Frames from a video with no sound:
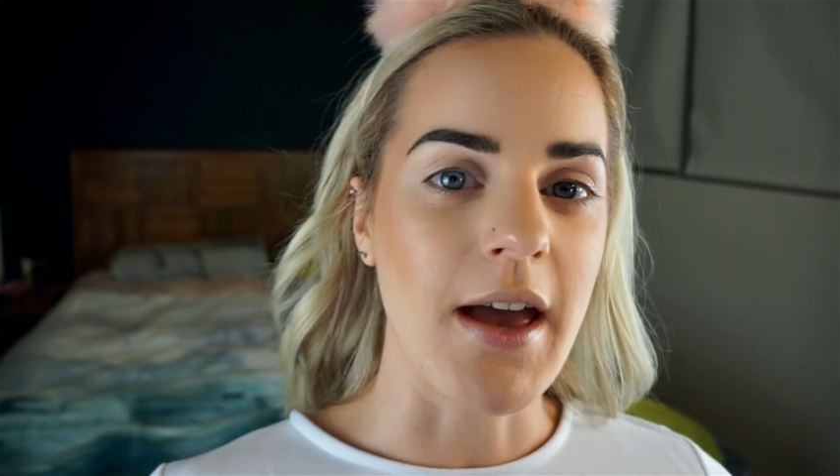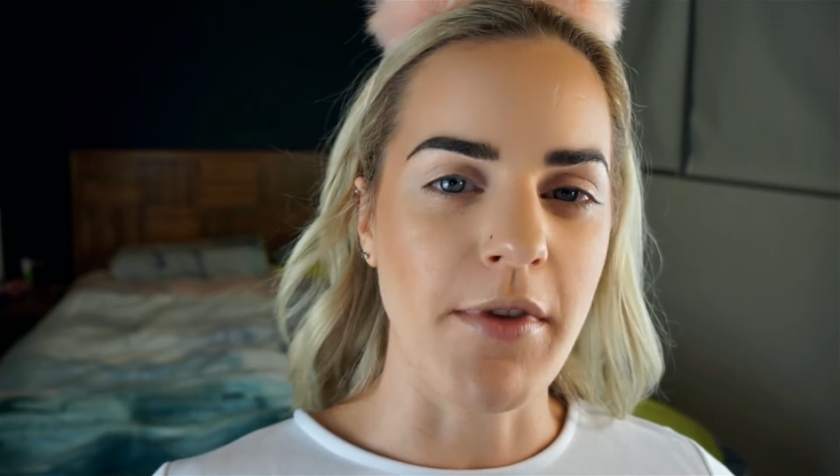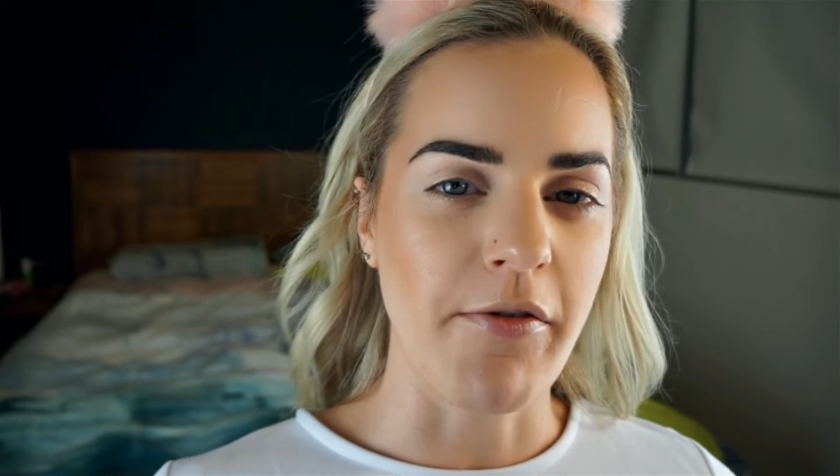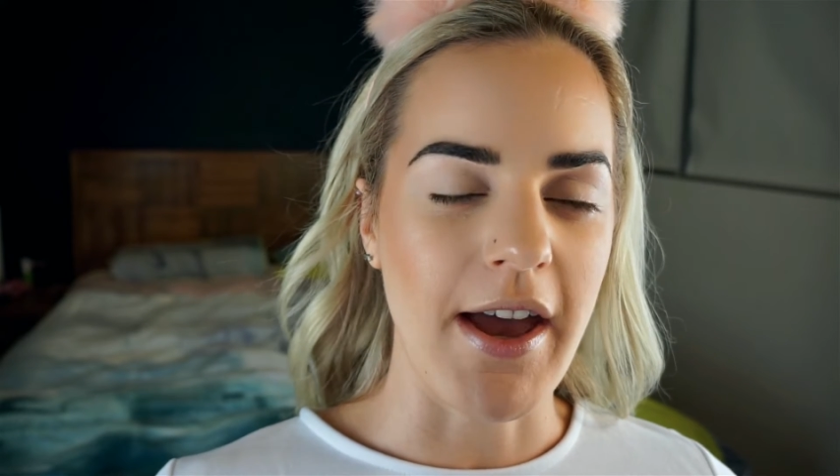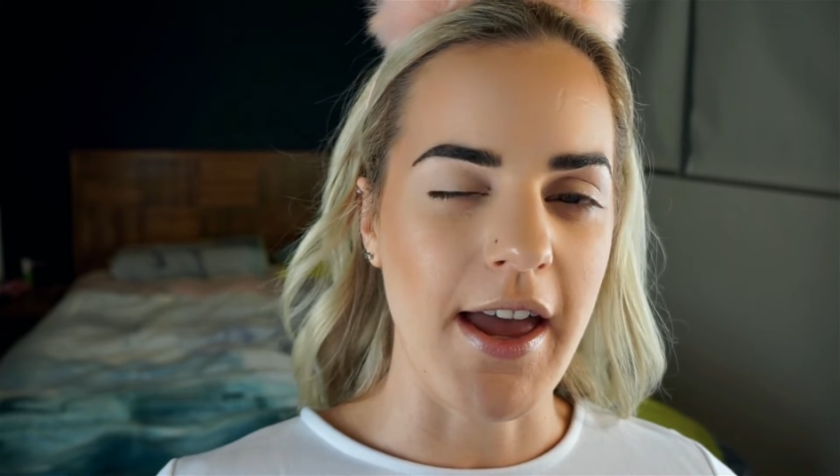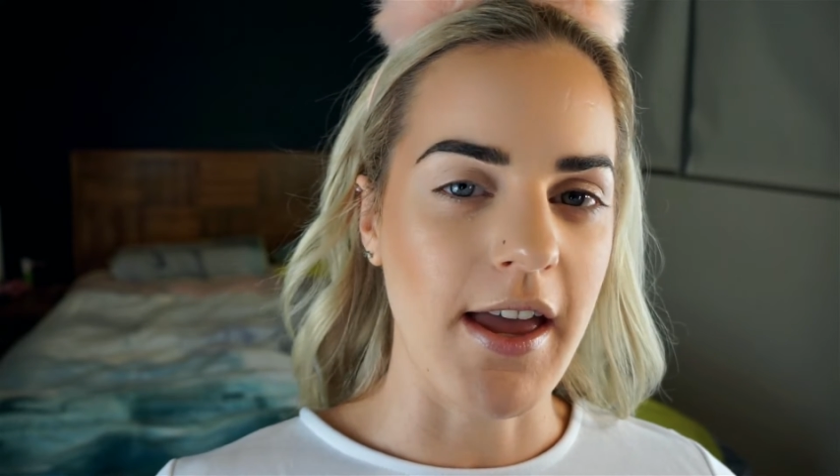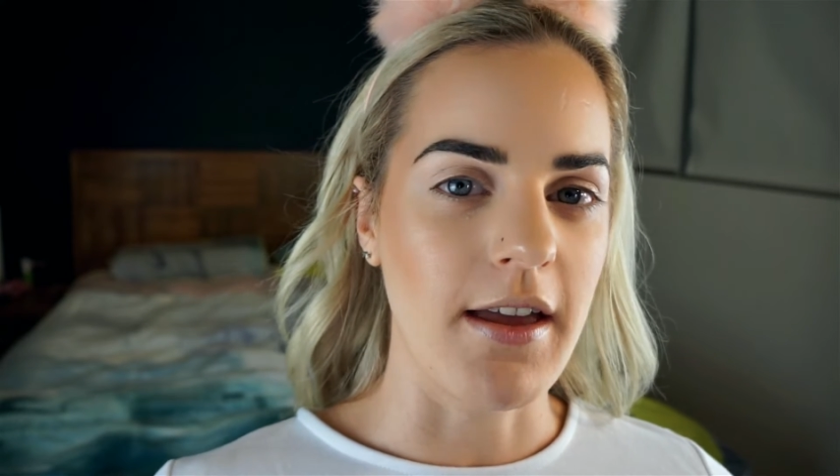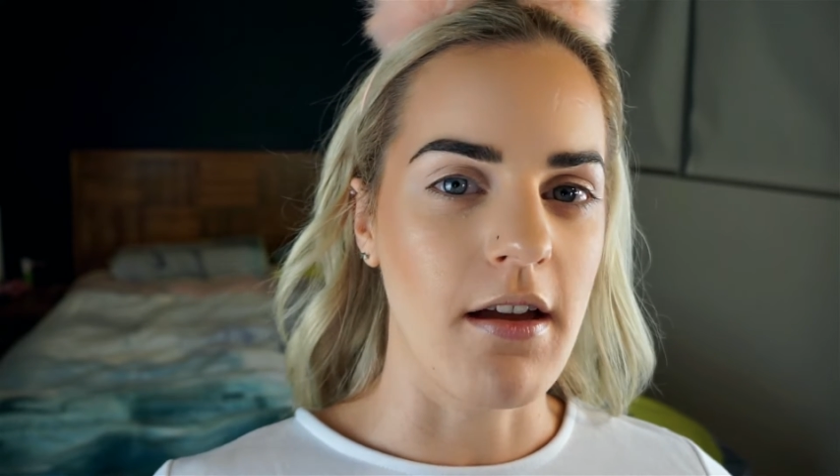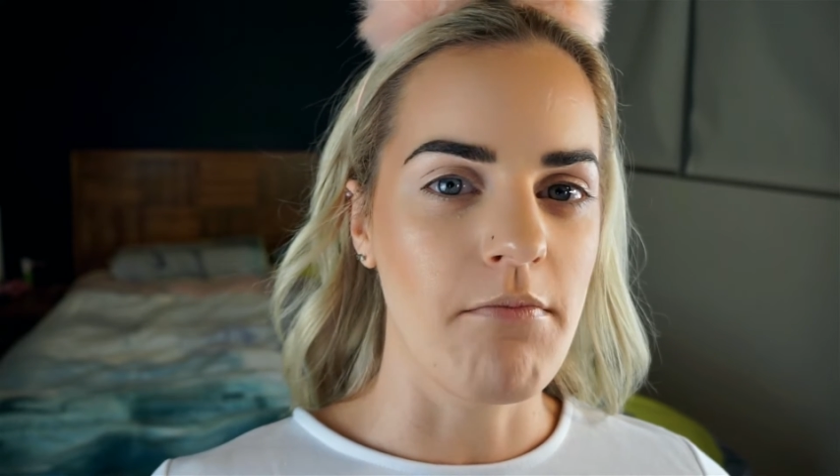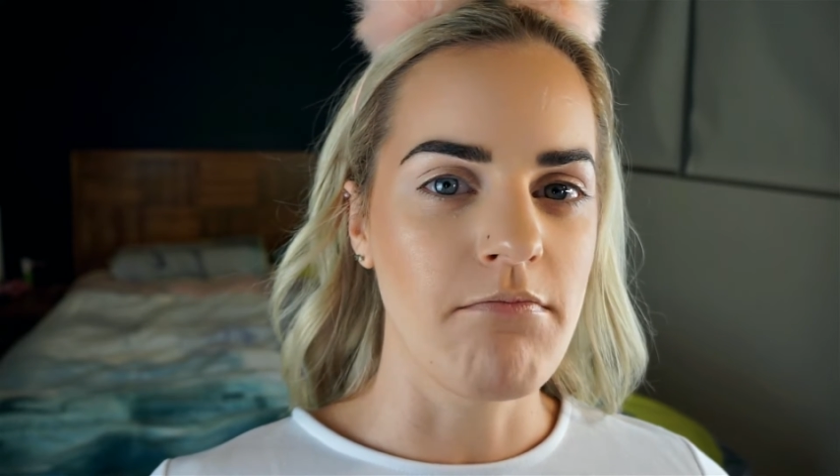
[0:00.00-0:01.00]

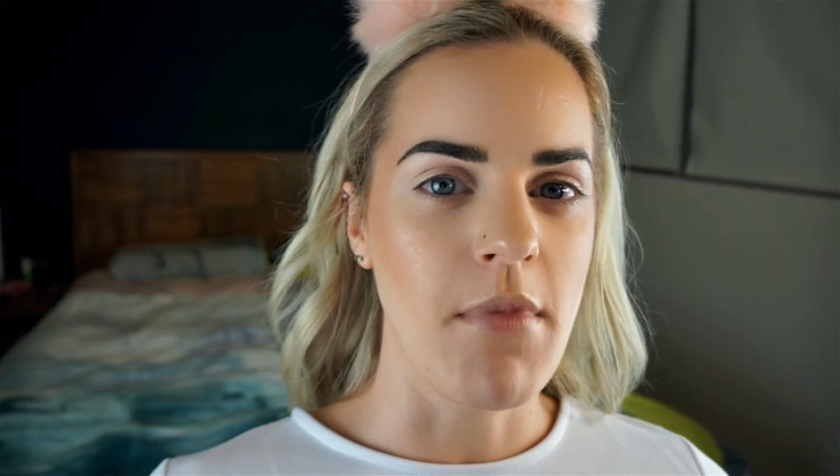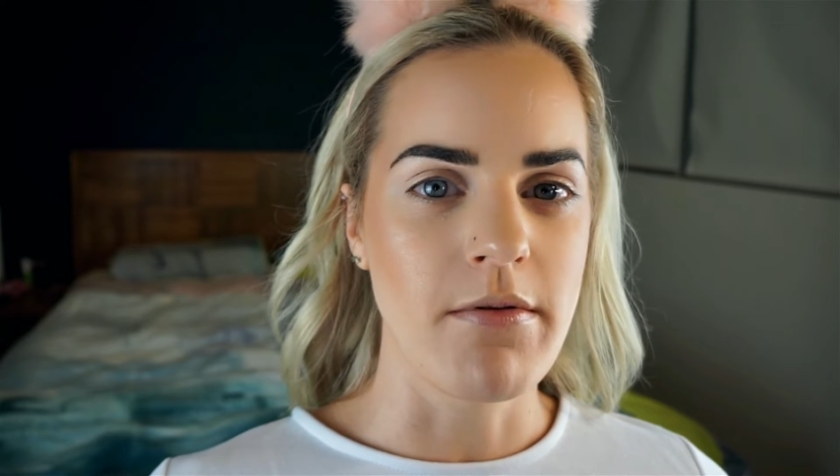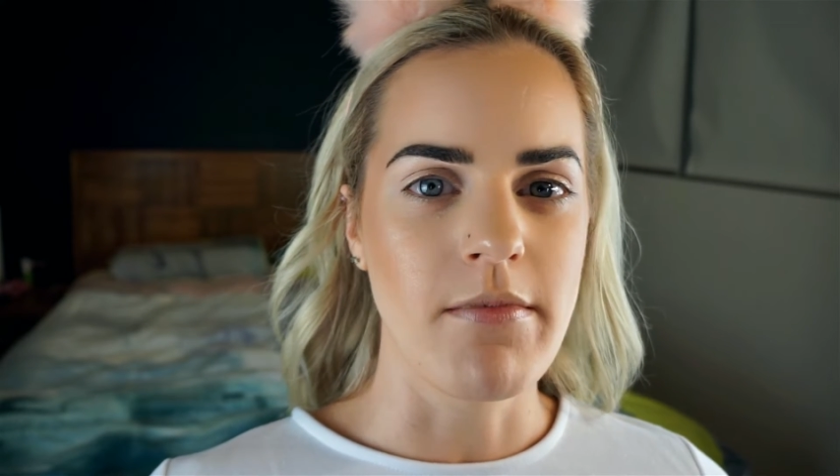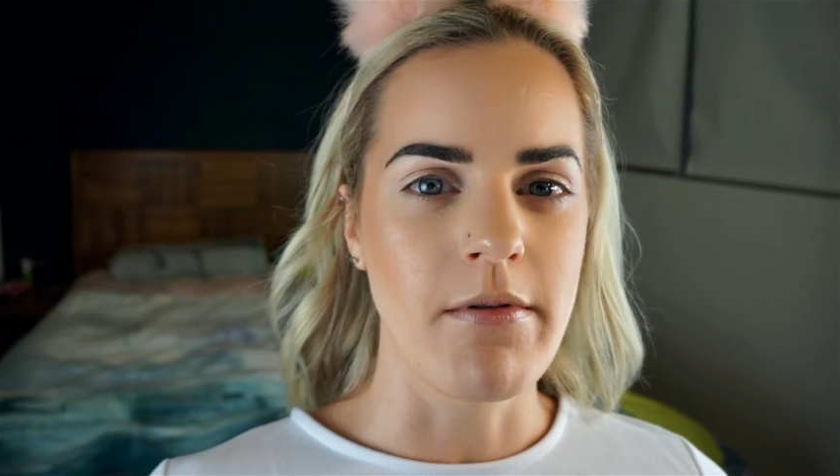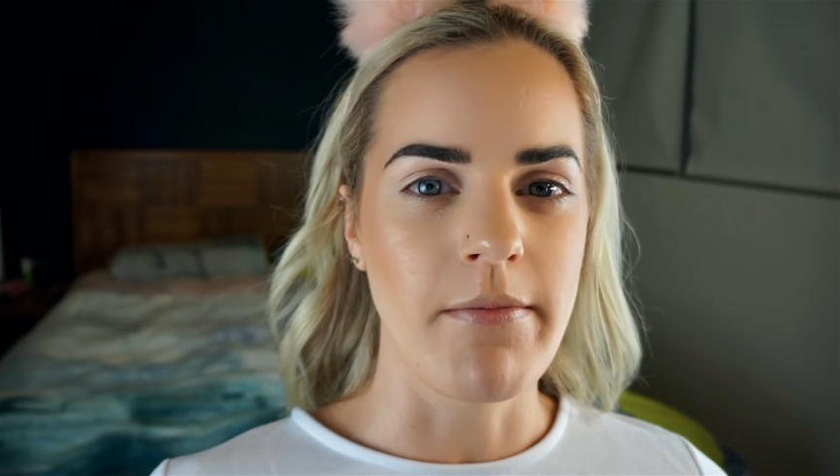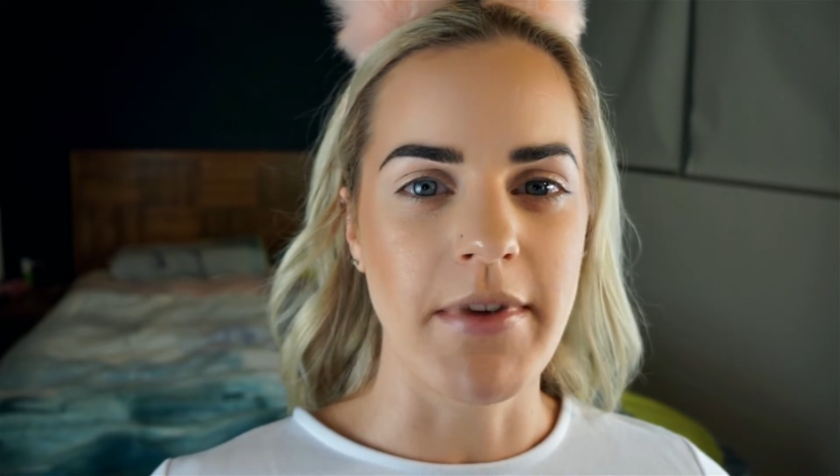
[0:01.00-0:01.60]
MUA,